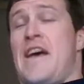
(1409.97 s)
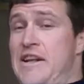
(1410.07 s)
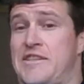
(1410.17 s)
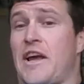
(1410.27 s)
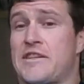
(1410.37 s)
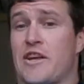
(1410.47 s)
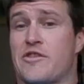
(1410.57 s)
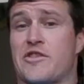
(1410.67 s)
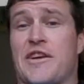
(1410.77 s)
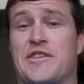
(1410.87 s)
It sucks
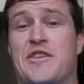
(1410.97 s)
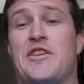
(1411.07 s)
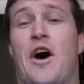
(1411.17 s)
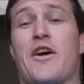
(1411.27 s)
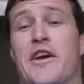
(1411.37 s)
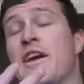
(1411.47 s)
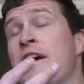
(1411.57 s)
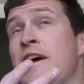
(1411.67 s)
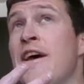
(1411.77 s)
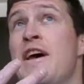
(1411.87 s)
exercising and talking.
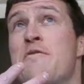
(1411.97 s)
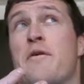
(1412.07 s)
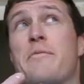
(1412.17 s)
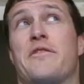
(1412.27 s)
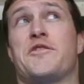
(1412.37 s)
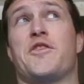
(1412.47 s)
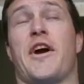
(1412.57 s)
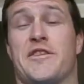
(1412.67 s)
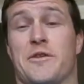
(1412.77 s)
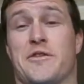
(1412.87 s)
My mouth is
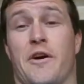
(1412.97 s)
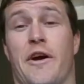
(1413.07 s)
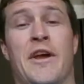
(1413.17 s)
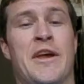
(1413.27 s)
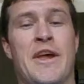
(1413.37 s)
dry, so sorry.